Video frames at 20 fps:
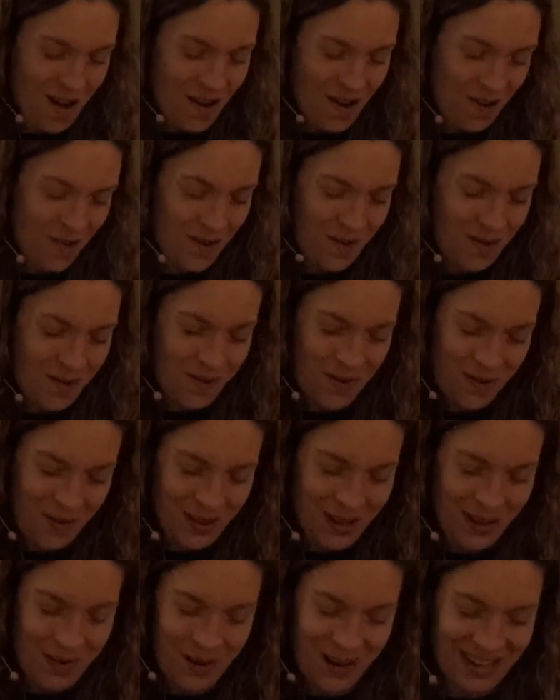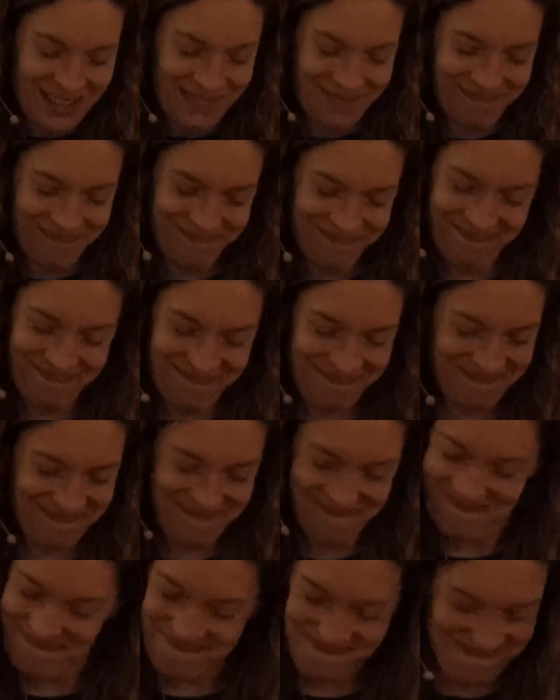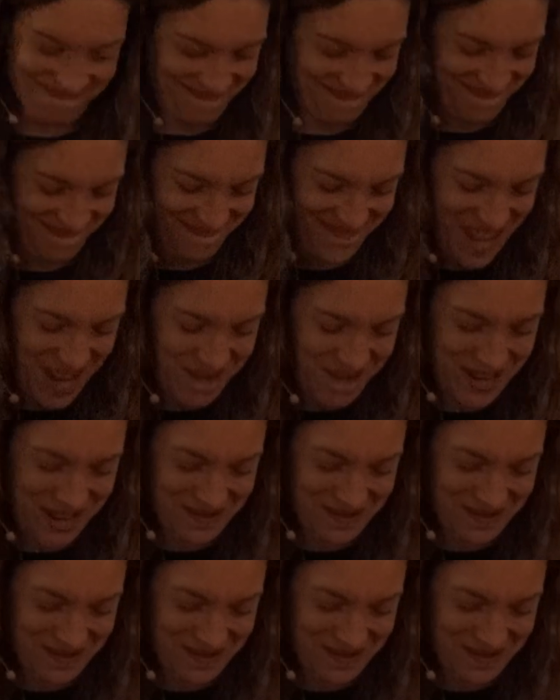Oh, Holy One, may